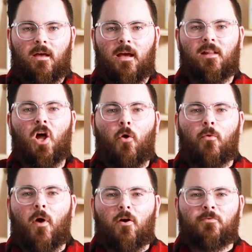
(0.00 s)
Hello
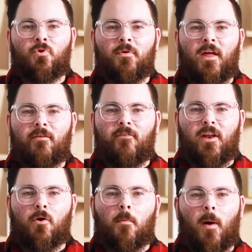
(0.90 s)
and welcome to another
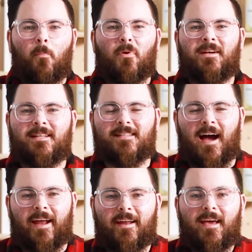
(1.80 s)
video about print
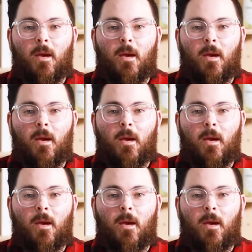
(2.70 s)
design.